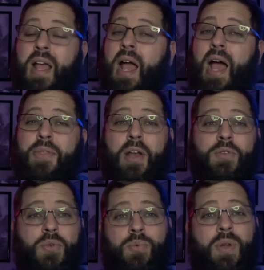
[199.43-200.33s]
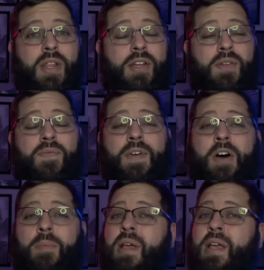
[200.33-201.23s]
I thought it was a really good
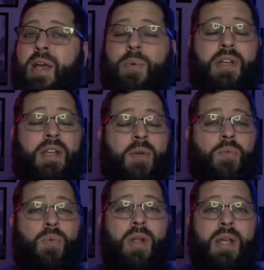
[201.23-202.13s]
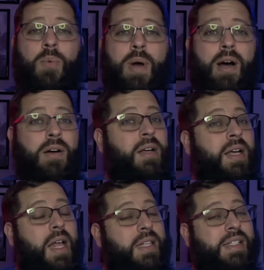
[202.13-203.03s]
film. It would have done really well.
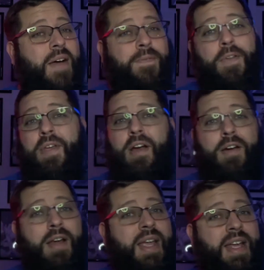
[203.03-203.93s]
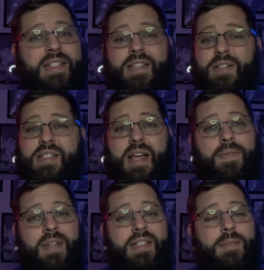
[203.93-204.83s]
It's not for the younger kids. There's
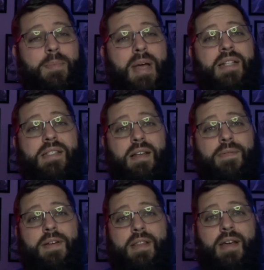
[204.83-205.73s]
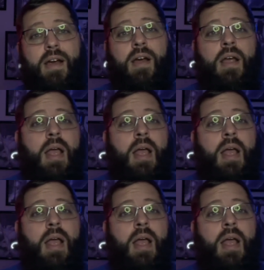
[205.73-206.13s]
definitely some bad stuff in there.